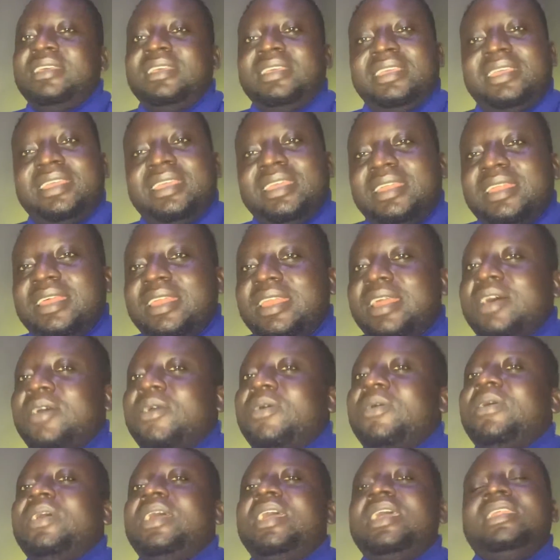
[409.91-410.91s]
Canada,
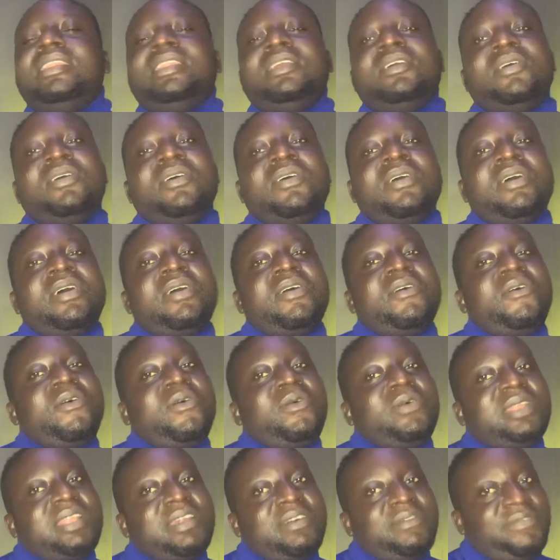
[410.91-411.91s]
or any
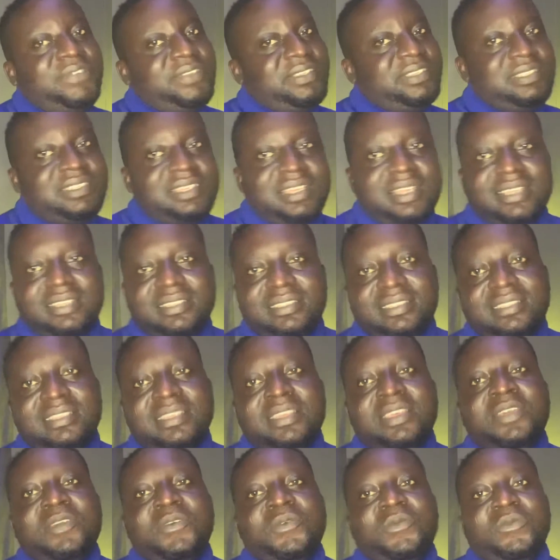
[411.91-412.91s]
other visas.
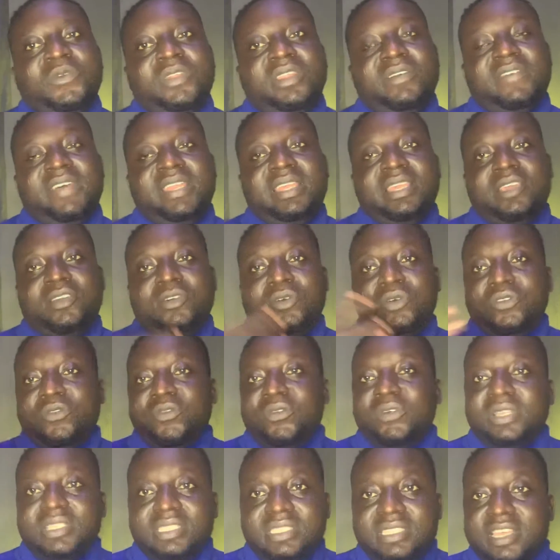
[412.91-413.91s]
Whenever they call you for
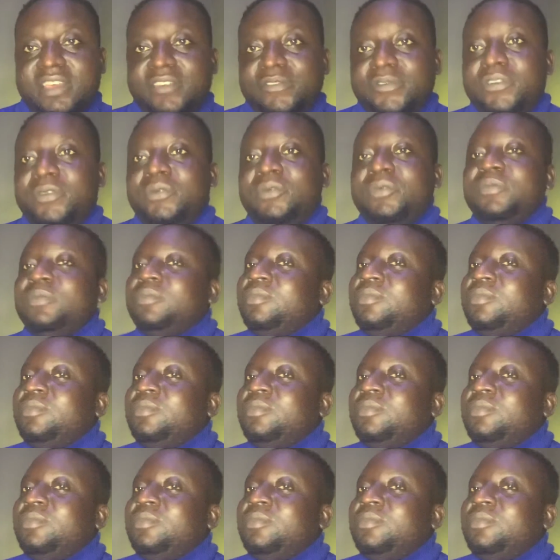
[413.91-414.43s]
interview,